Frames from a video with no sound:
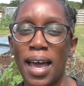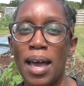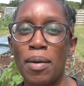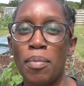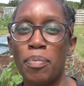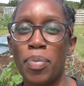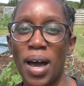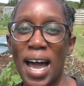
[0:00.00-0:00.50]

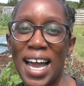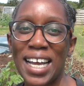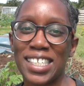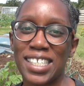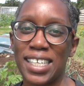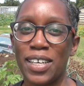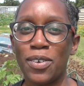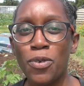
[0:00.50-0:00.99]
But
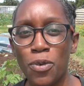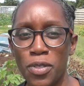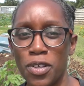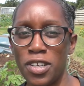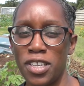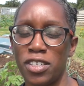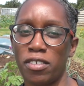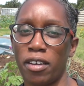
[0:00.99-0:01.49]
actually all
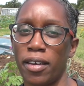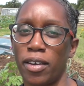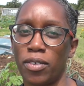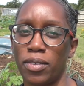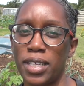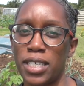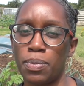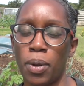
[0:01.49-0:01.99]
the onions growing
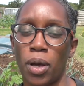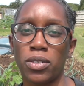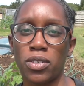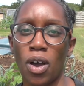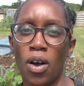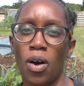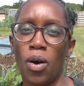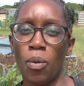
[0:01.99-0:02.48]
on this
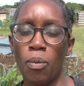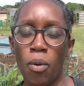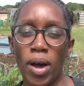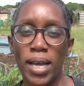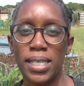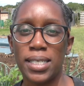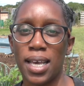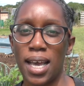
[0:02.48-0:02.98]
plot are
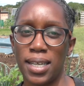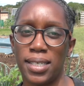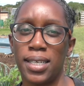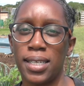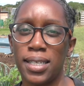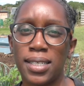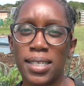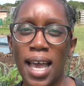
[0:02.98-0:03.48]
white
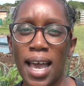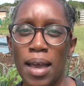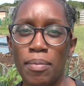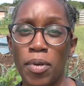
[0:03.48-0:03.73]
onions,